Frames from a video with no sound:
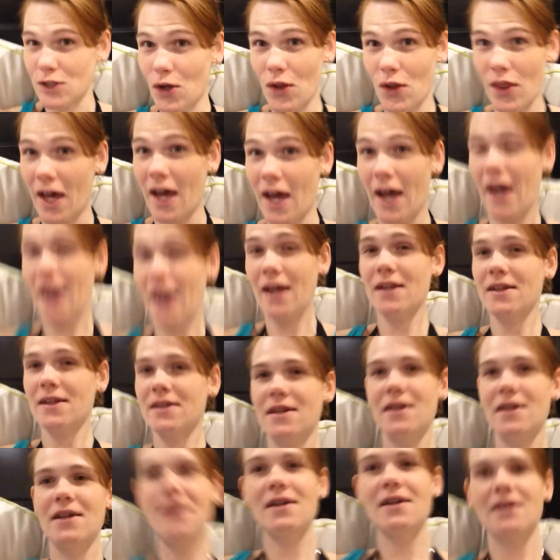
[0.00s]
all that.
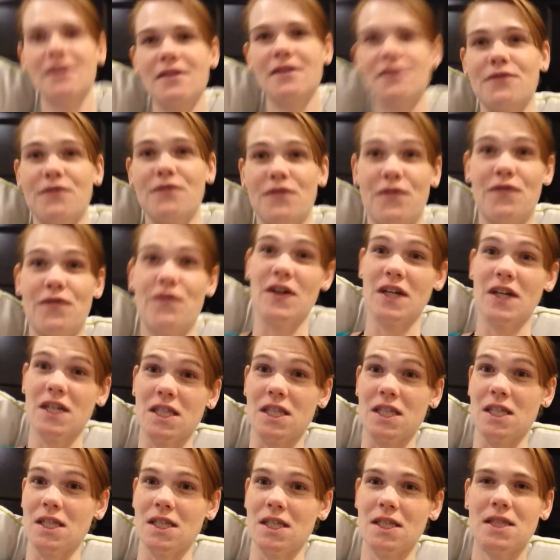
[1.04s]

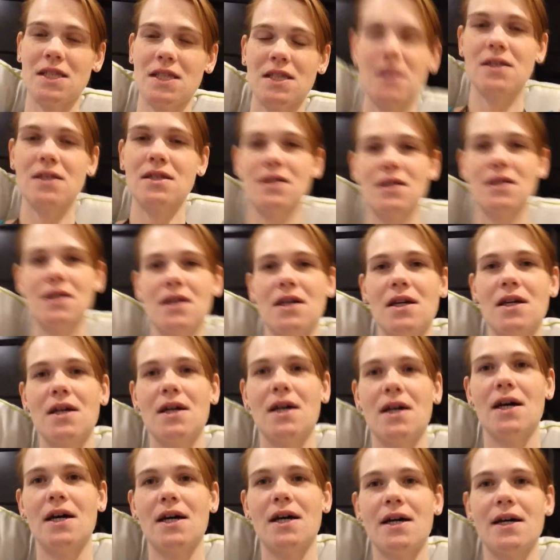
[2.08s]
Fixes.
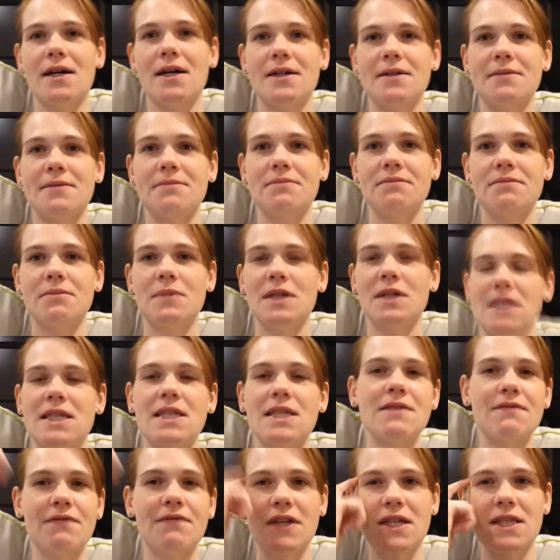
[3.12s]
But it
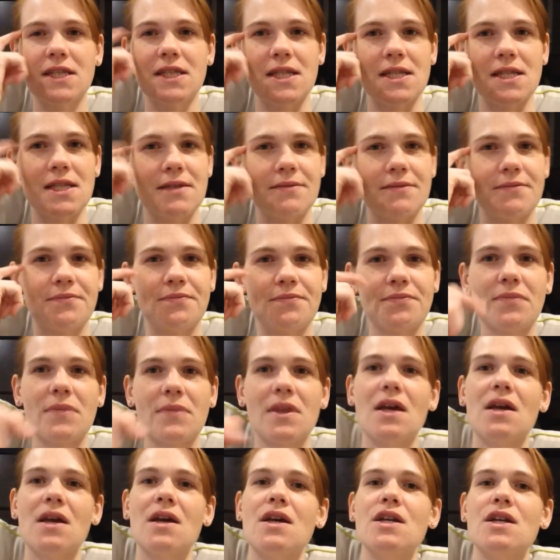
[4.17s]
doesn't fix this.
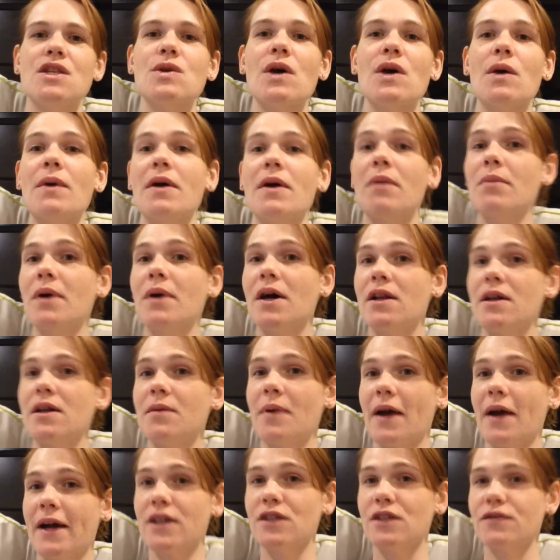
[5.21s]
So I went and bought a
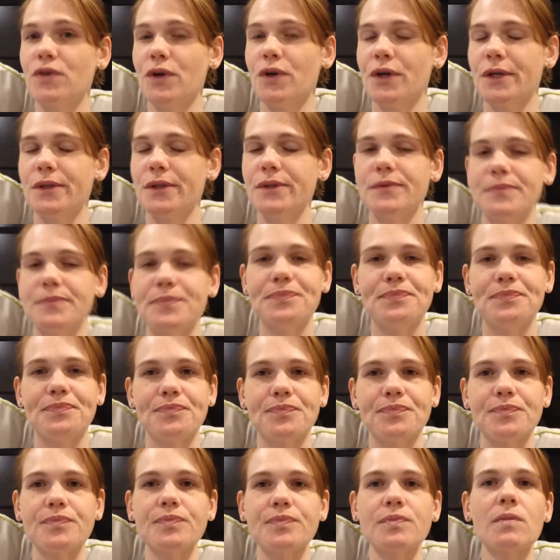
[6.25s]
package of Oreos.
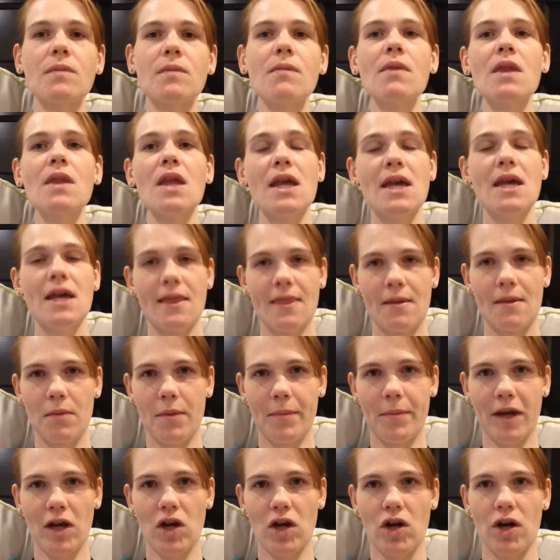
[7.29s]
Hid them in
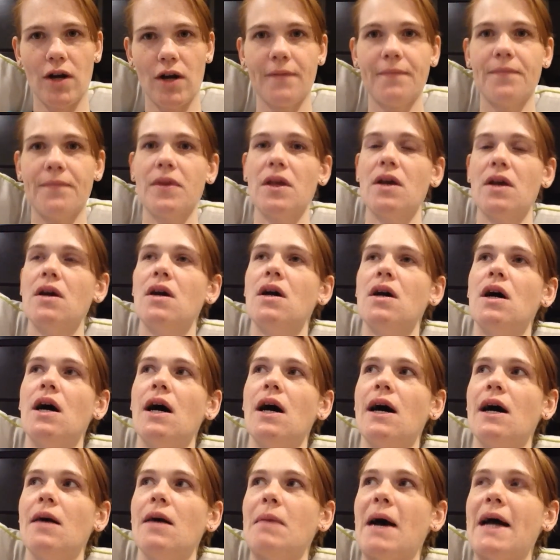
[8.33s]
my car.
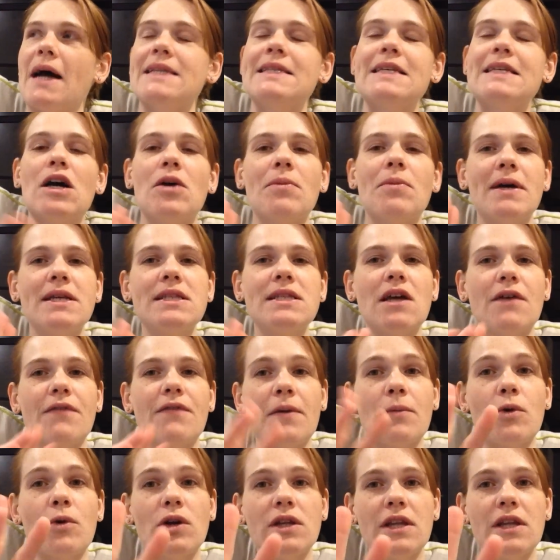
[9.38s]
I tell myself
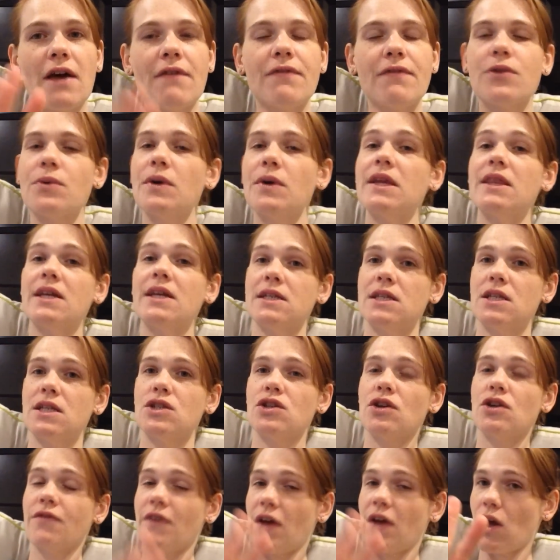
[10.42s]
I'm going to have 3. That's a
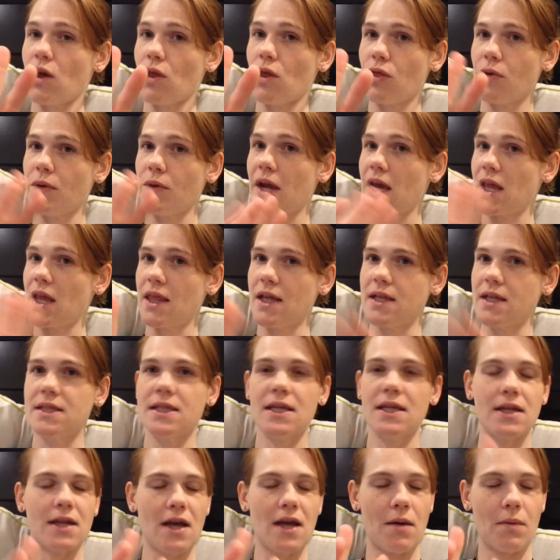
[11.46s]
serving. 3. That's
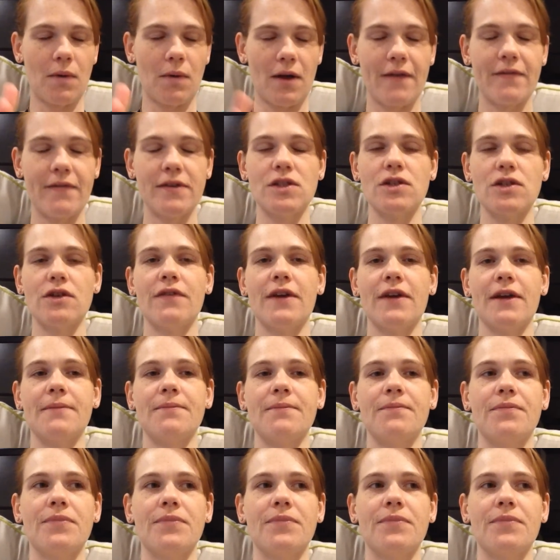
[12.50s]
it. I will have a serving.